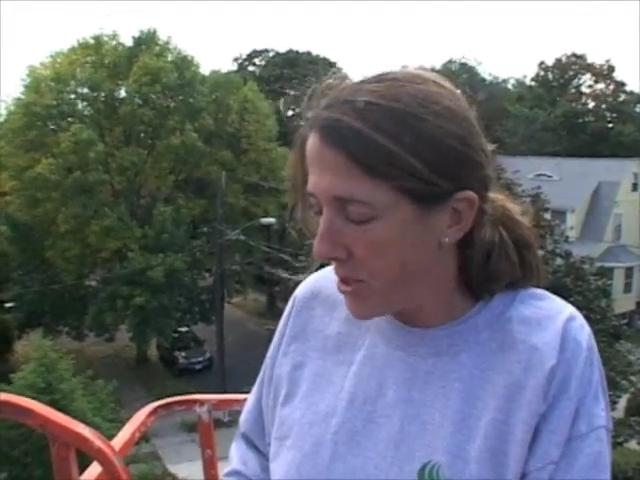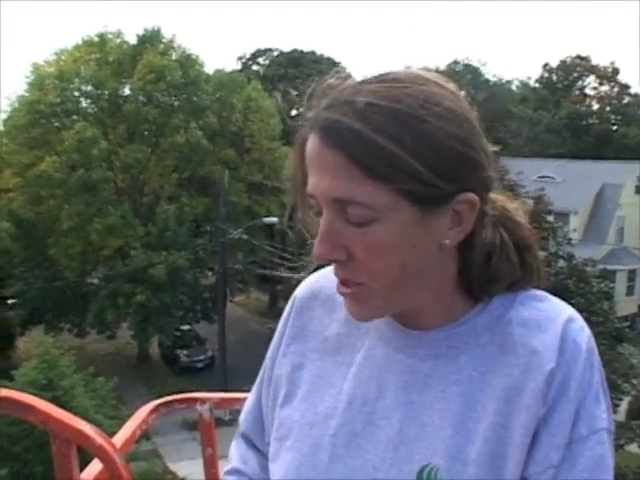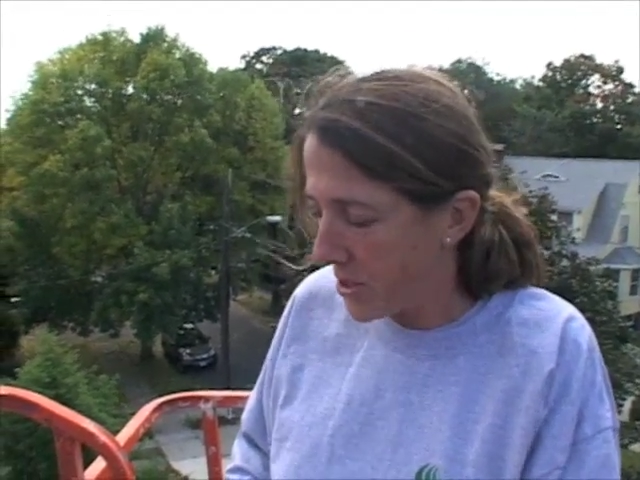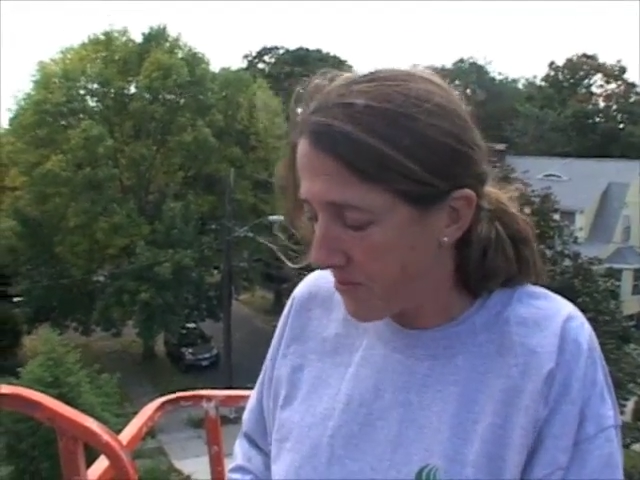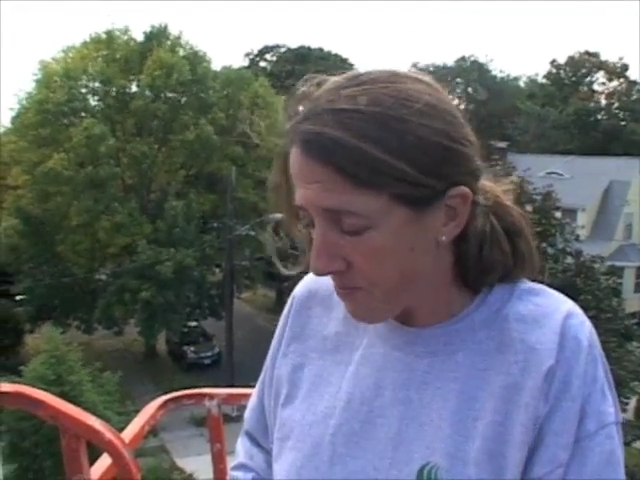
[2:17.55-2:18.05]

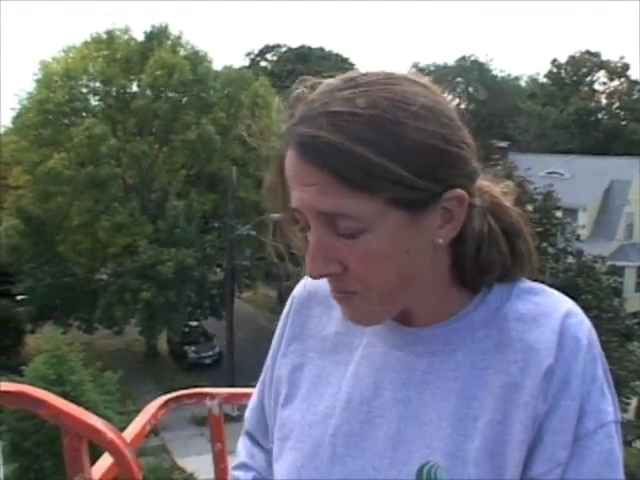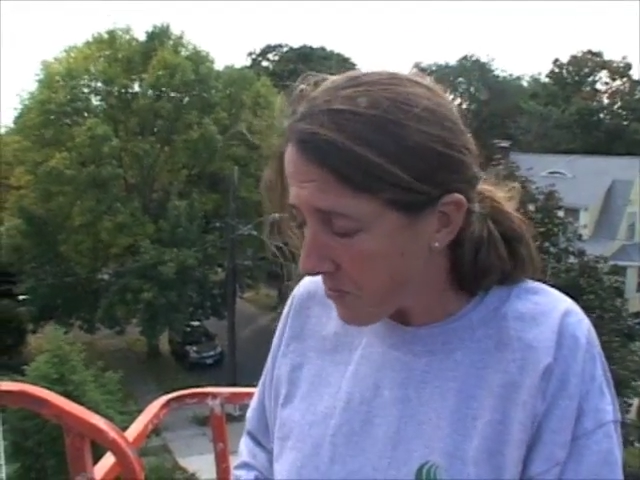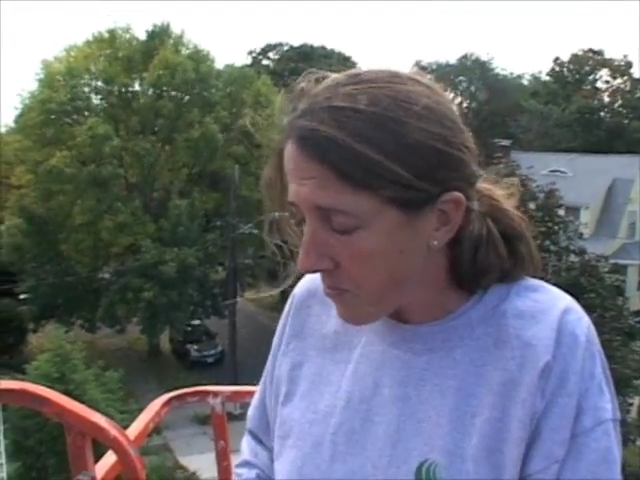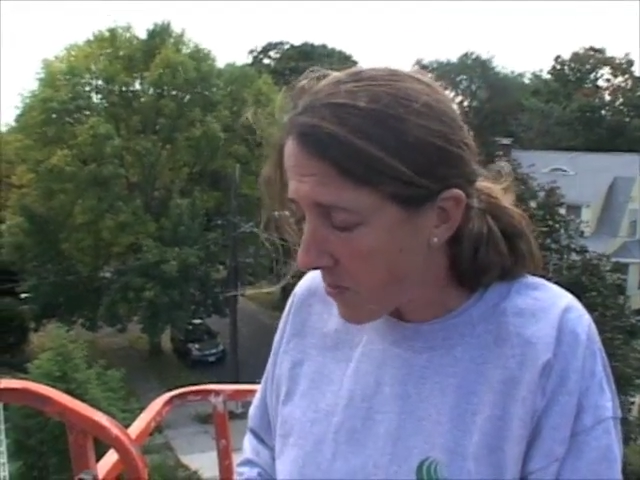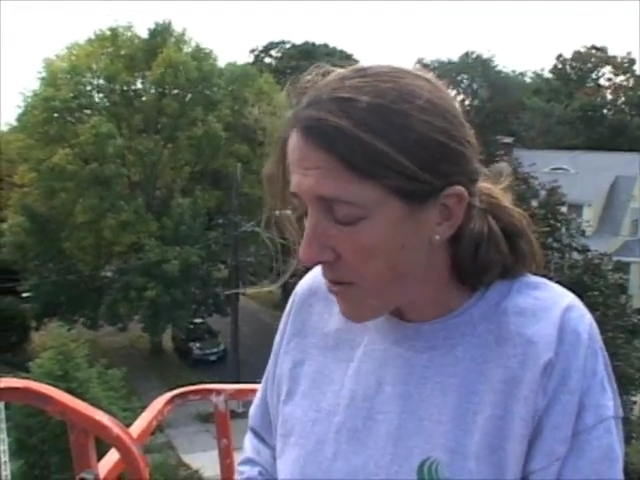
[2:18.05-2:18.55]
this
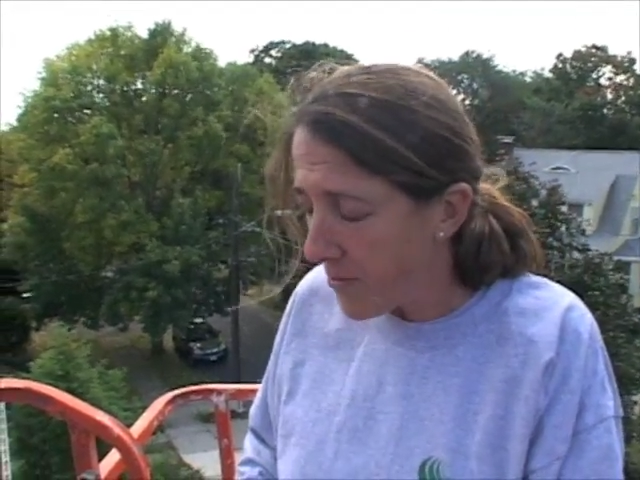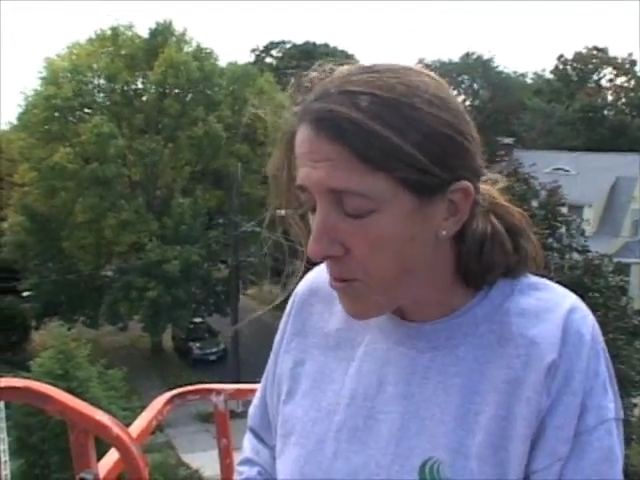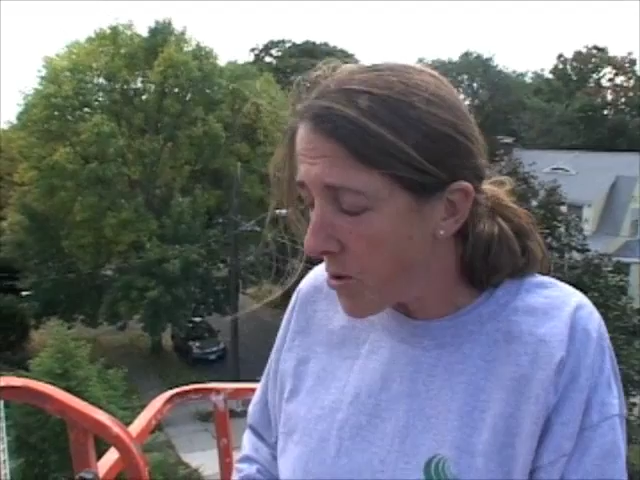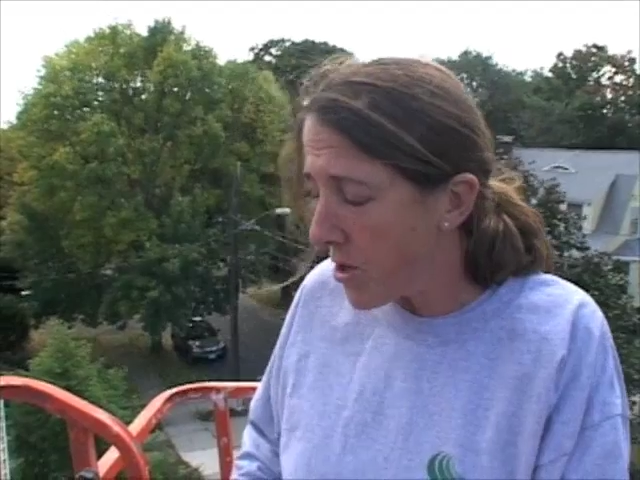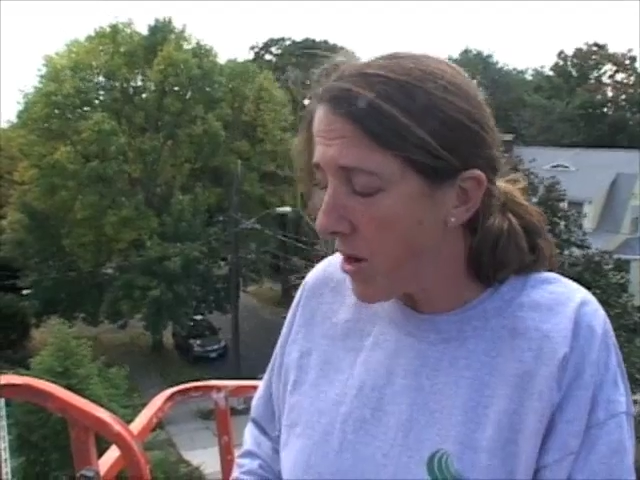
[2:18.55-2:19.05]
if
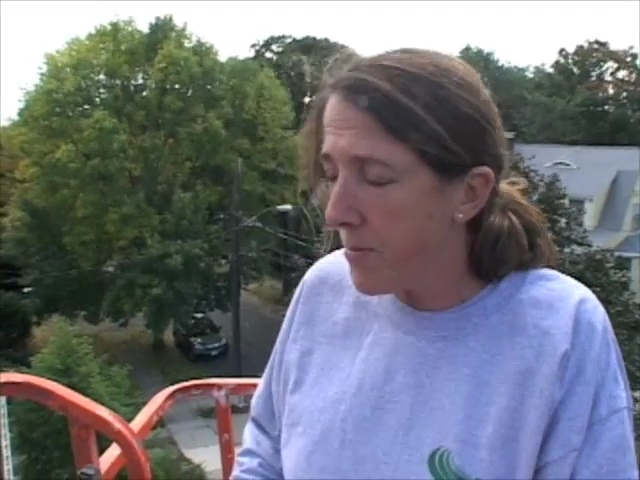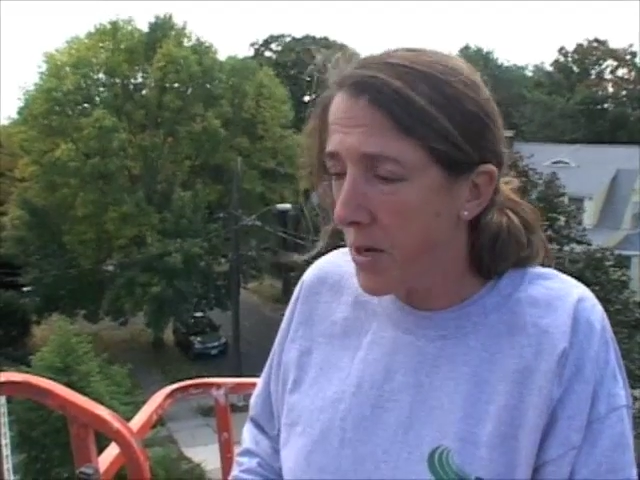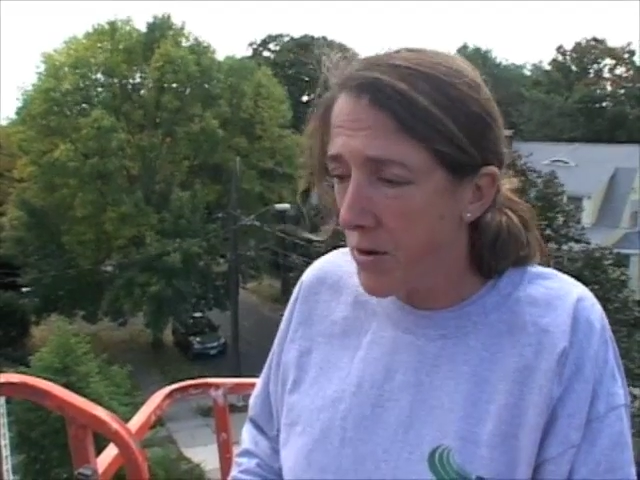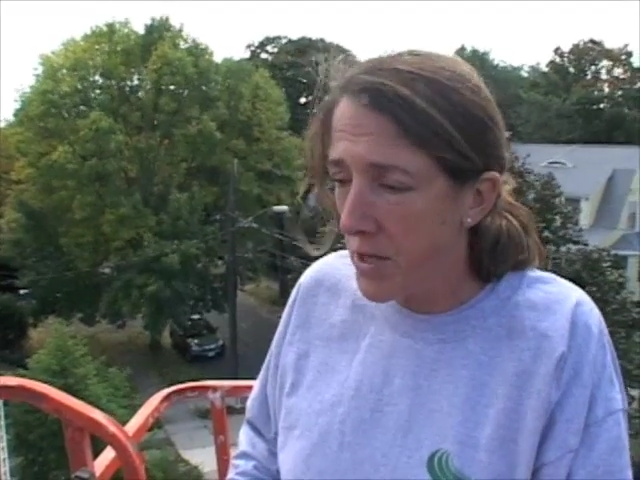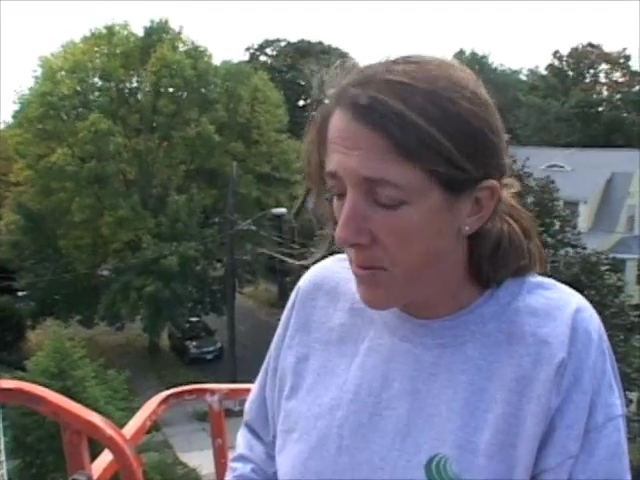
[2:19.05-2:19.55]
we weren't up
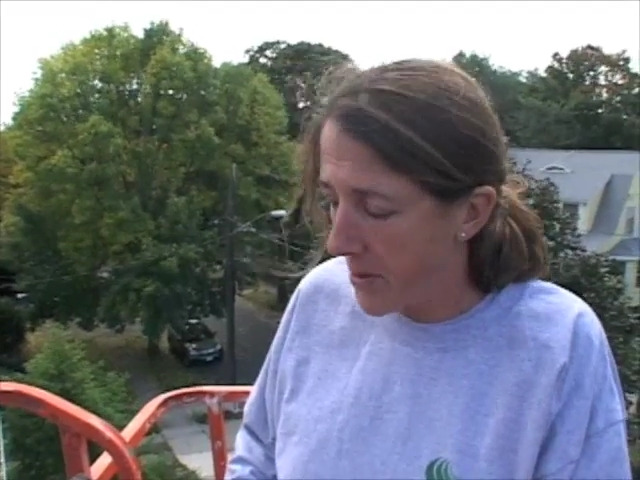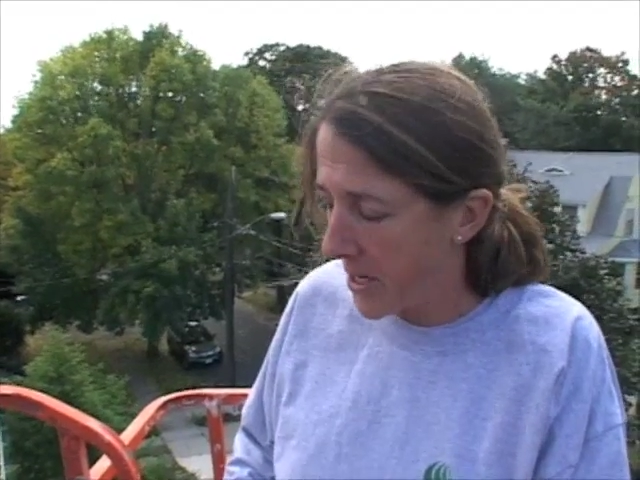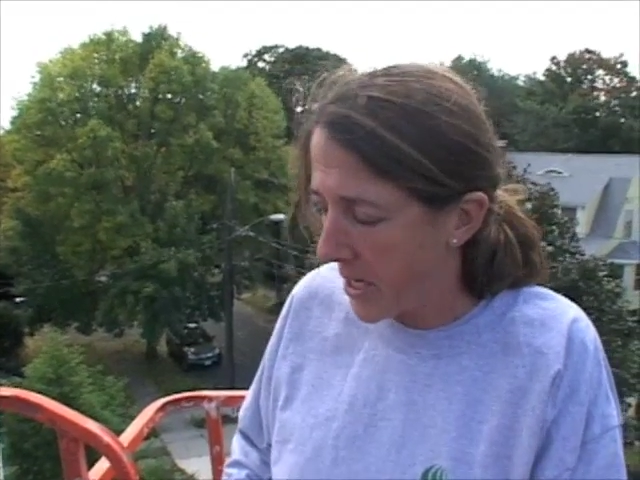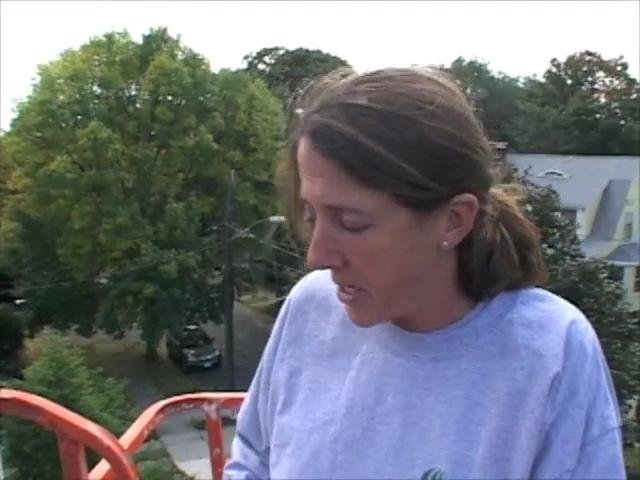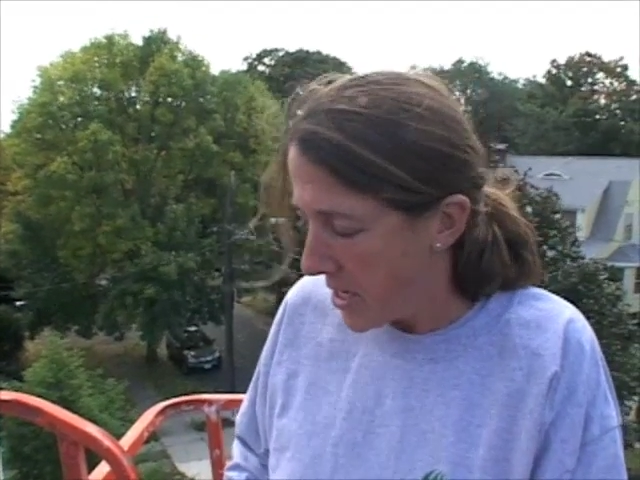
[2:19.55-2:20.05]
here on the
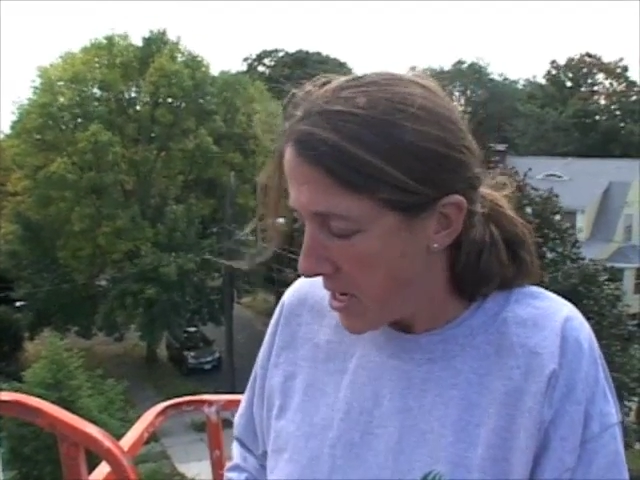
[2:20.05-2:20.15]
bucket.